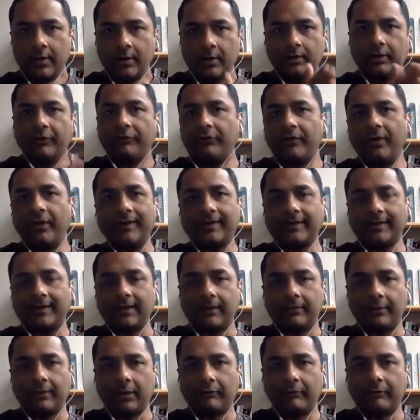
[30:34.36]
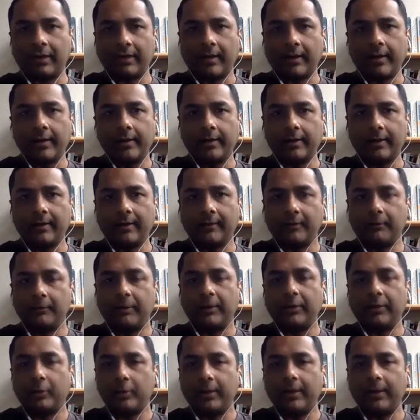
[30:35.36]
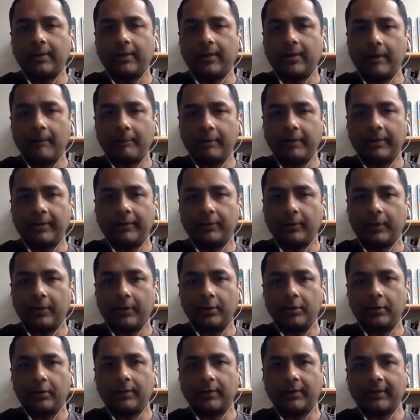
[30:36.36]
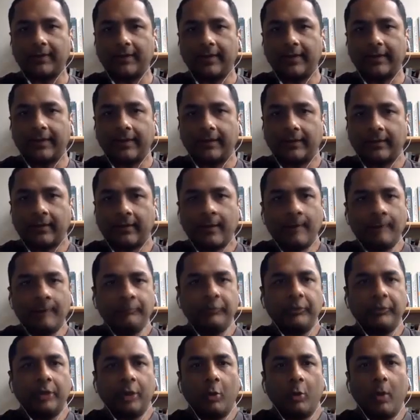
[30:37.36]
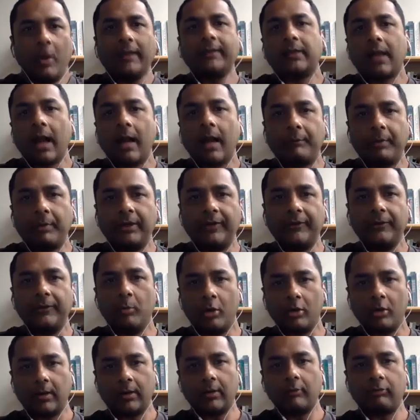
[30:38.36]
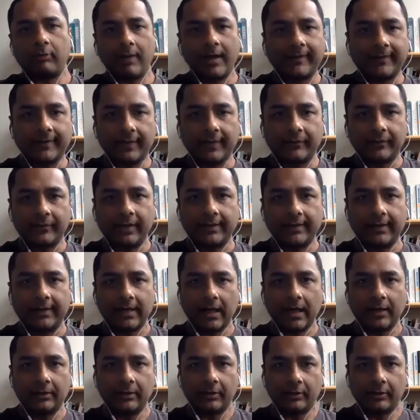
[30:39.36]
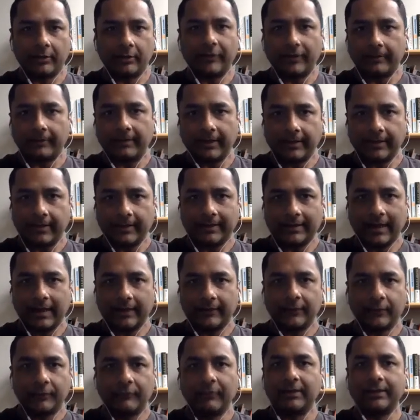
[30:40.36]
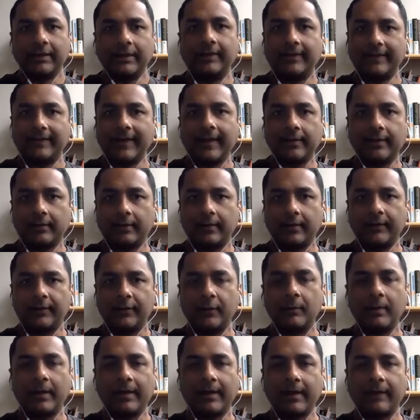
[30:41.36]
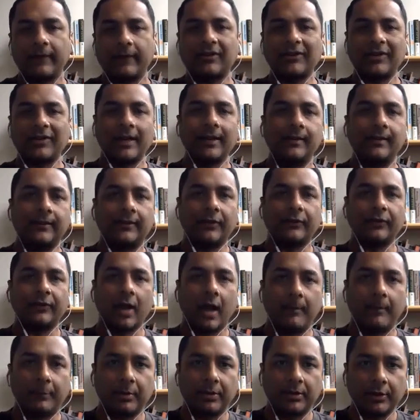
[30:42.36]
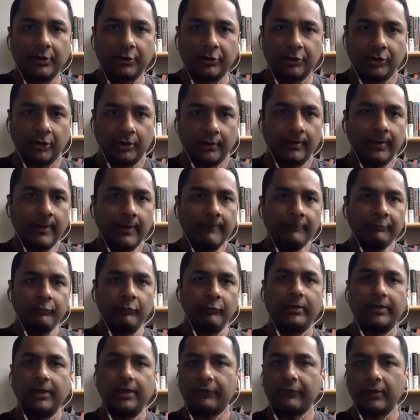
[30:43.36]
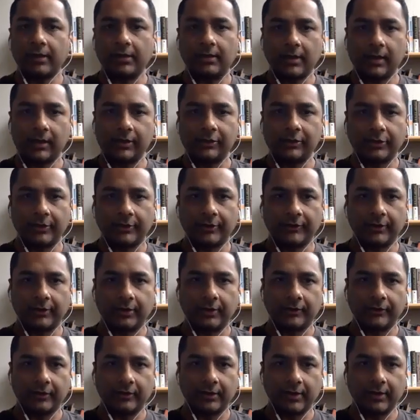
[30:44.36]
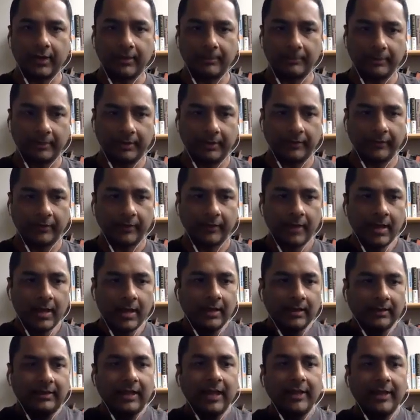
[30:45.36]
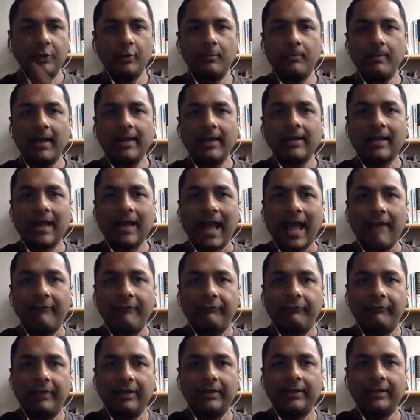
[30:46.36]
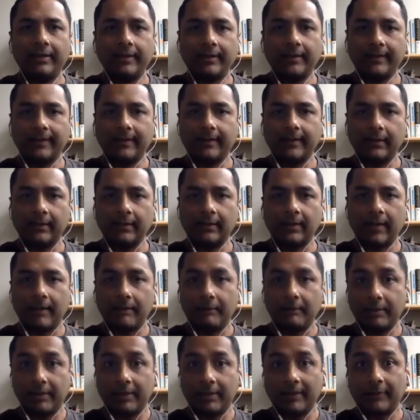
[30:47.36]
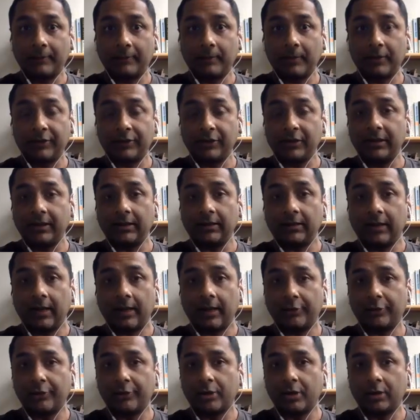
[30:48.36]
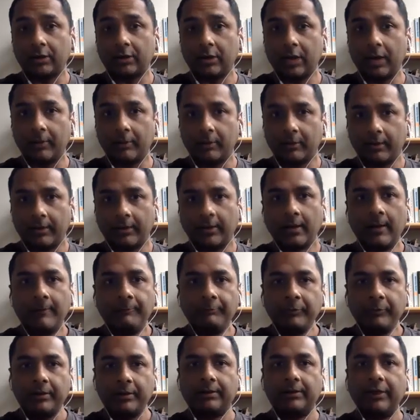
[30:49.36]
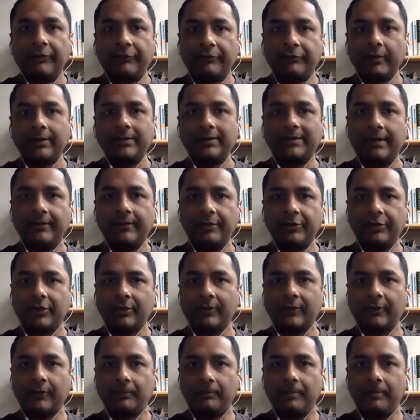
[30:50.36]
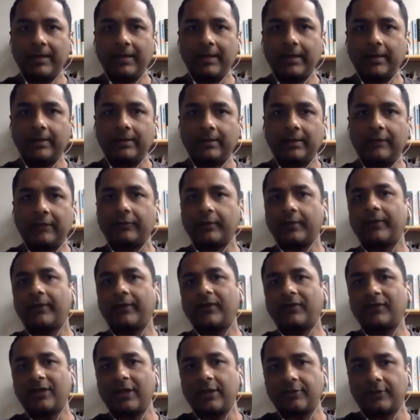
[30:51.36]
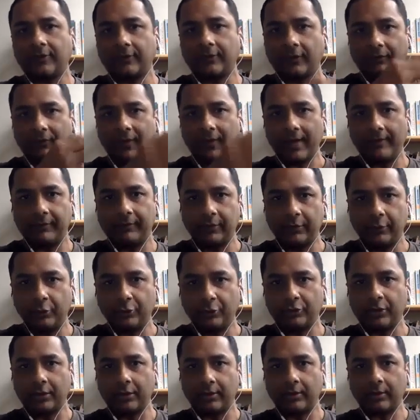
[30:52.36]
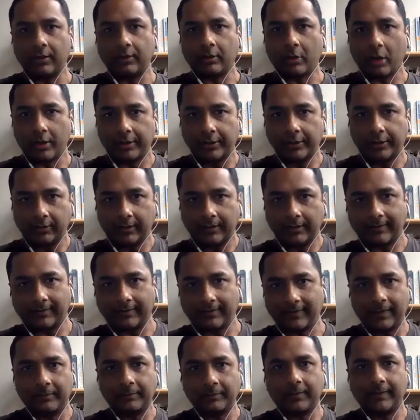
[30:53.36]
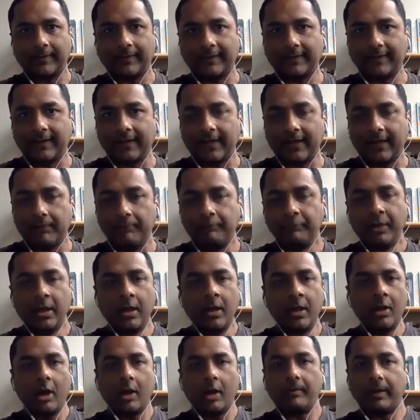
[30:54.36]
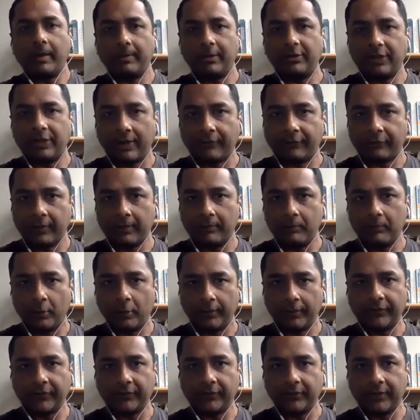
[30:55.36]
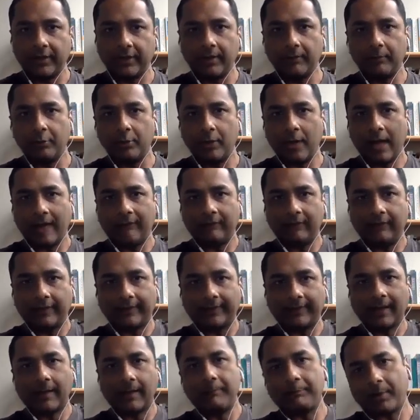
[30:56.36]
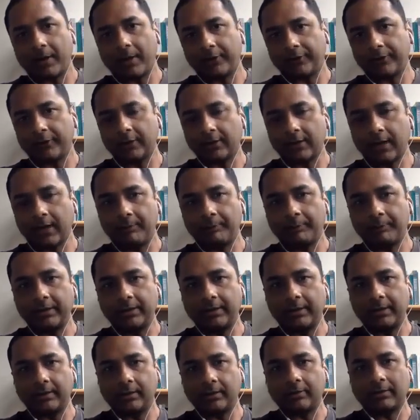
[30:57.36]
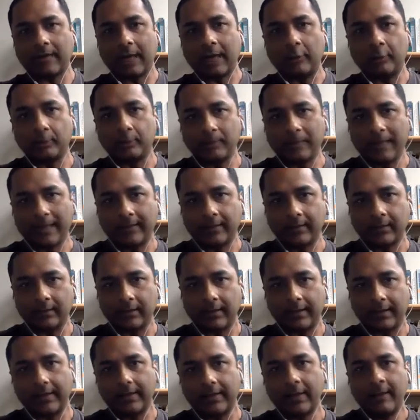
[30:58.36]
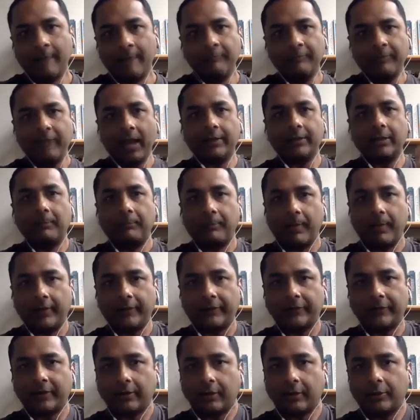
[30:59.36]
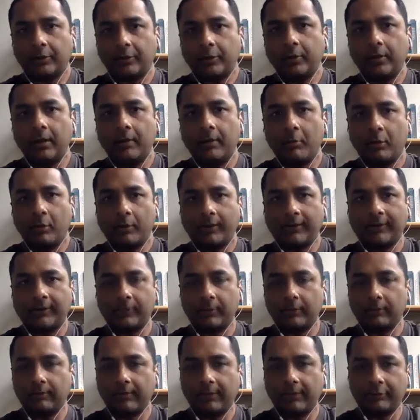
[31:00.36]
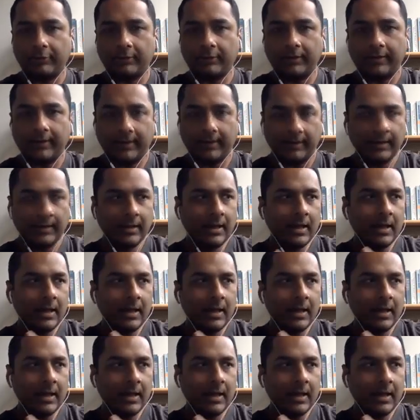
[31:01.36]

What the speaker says: The first level of variety is between companies, where you could say that one company is more aggressive than the other or something like that. So within sectors, you might have styles of competition with different cultures in different companies. Then you might have within a single company, especially a large conglomerate, different divisions being in different stages of evolution according to like Simon's scheme or maybe Jeffrey Moore's scheme. You have like some parts of the company that are town planner like, other parts that are doing a more exploratory thing.